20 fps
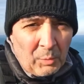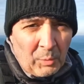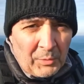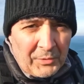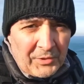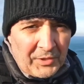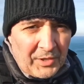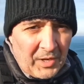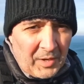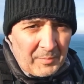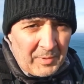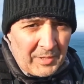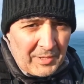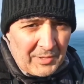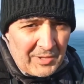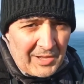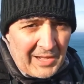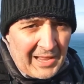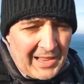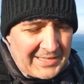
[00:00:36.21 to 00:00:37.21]
come here
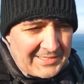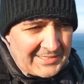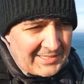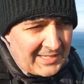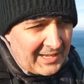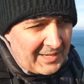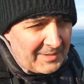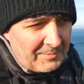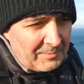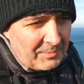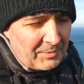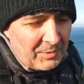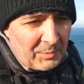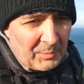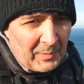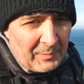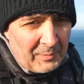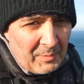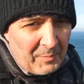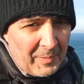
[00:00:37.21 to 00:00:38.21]
the last time that
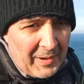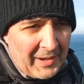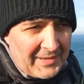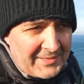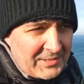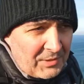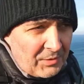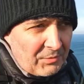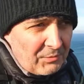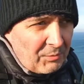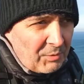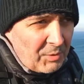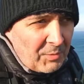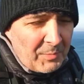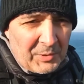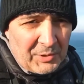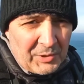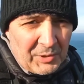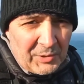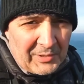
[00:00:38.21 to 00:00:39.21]
we were passing through,
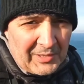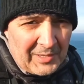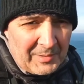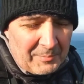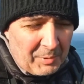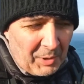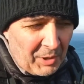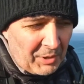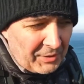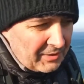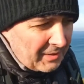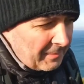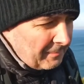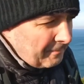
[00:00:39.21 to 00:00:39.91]
but couldn't get parked up.